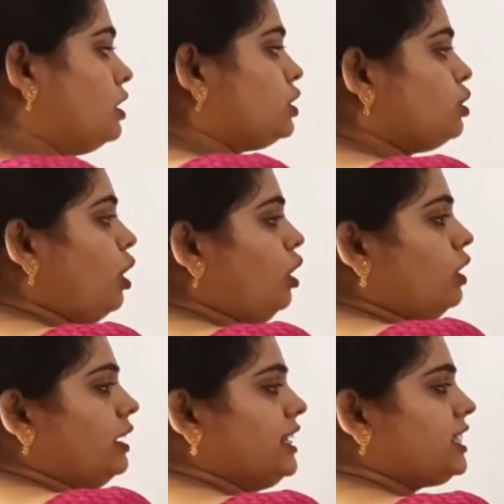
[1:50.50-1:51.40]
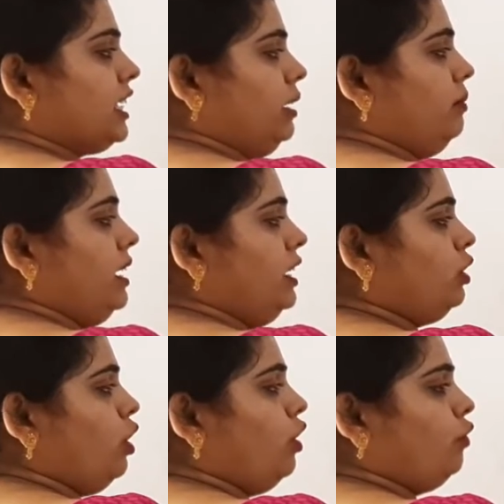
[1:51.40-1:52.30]
So, discriminant
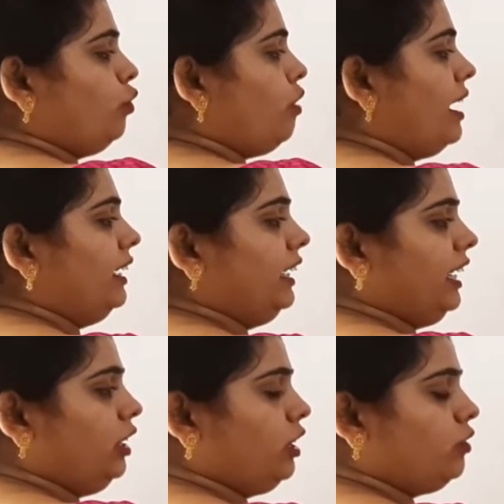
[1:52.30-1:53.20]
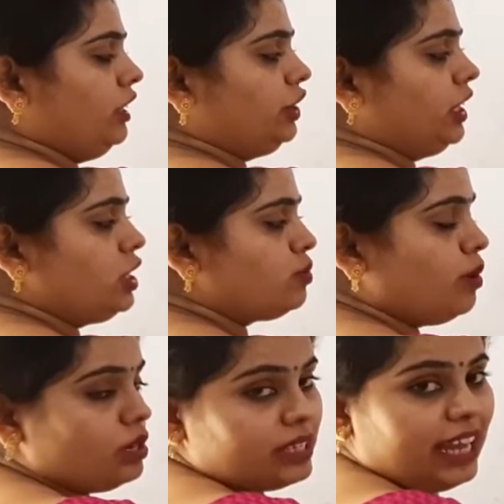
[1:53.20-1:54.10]
of quadratic equation,
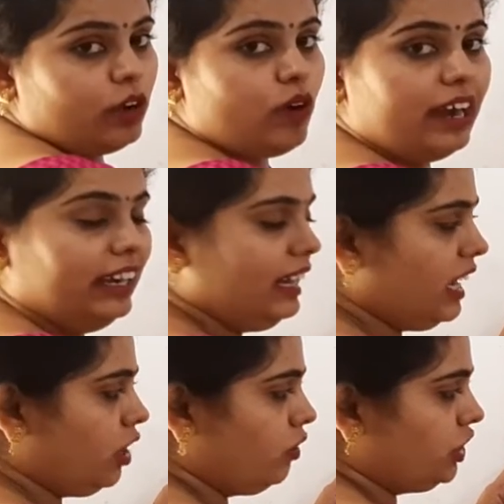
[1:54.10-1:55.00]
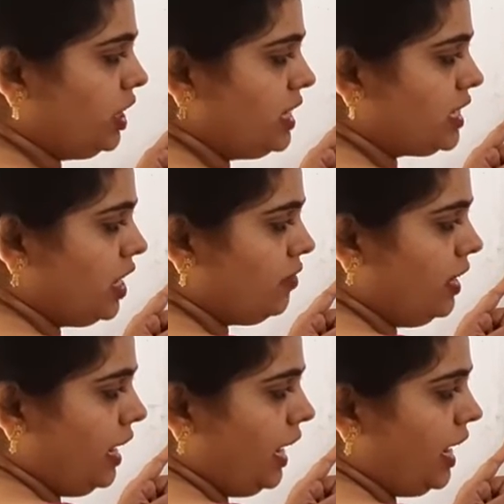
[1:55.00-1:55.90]
suppose a quadratic equation is given
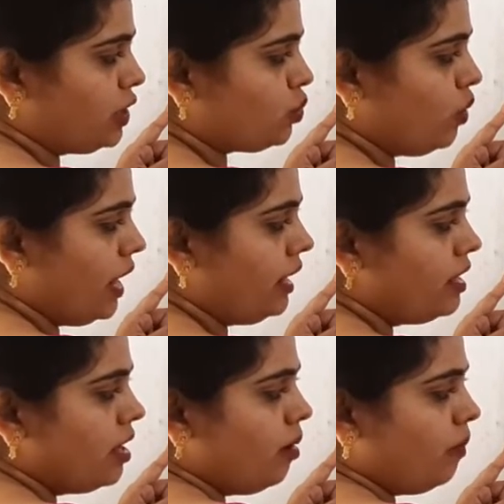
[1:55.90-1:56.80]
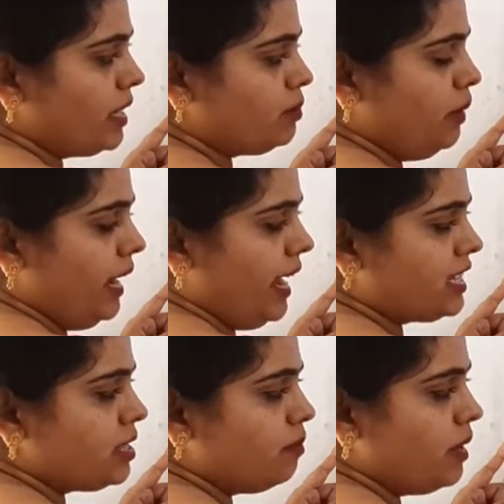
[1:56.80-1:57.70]
ax square plus bx
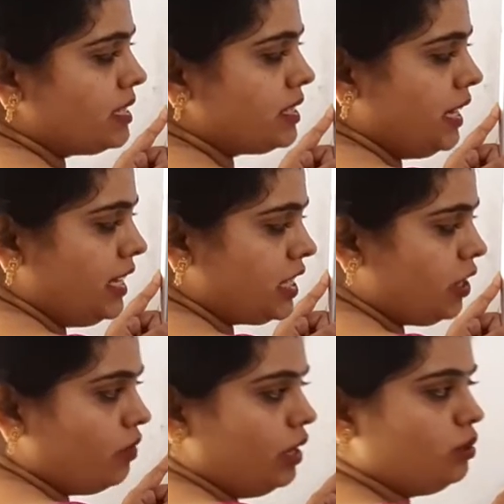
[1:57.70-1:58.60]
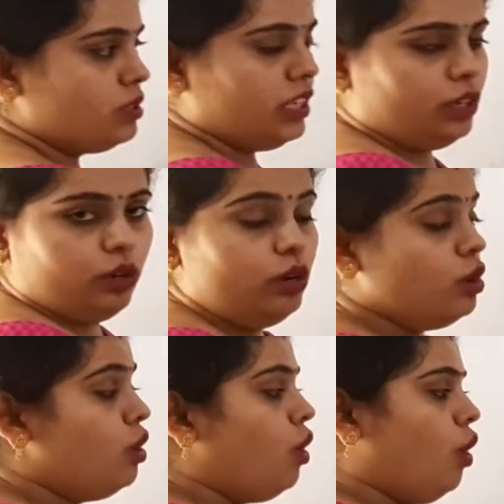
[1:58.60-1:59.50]
plus c is equal to 0.
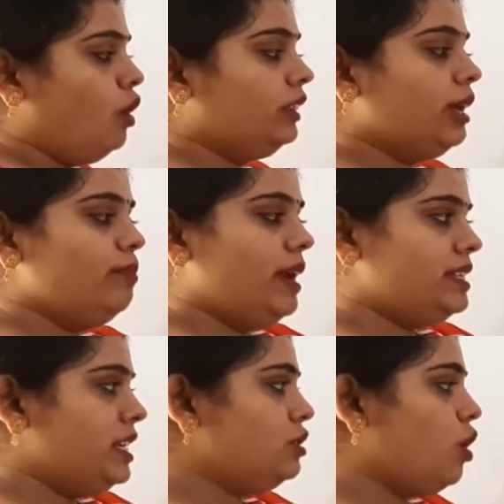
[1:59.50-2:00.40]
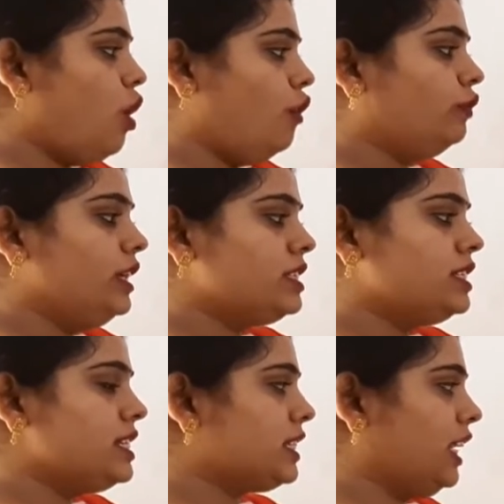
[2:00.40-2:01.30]
On the basis of this
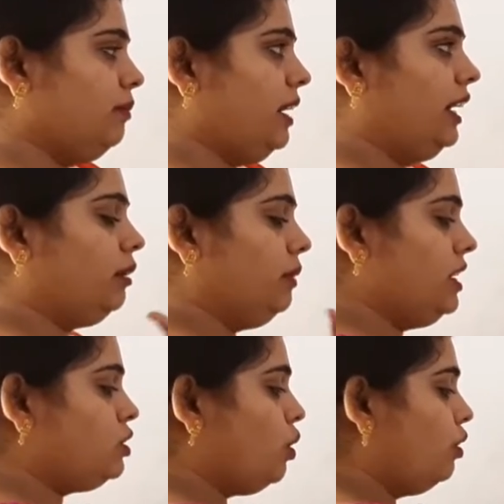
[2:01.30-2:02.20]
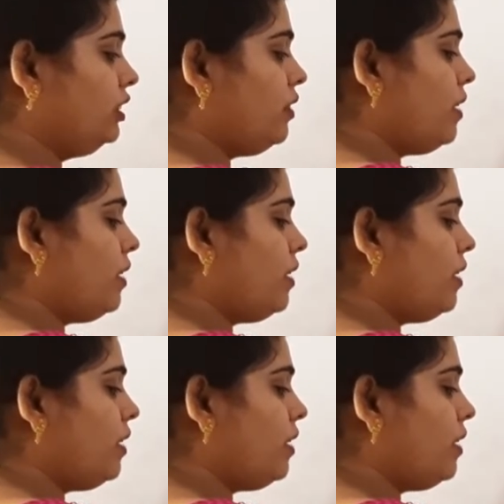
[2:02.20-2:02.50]
discriminant, means on the